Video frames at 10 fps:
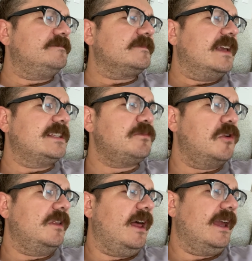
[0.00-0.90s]
It's
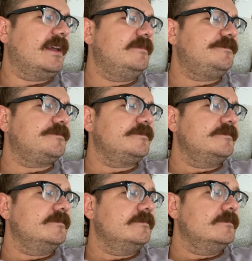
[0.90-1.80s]
more like,
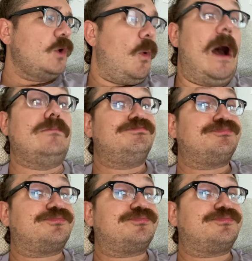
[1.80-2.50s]
wow,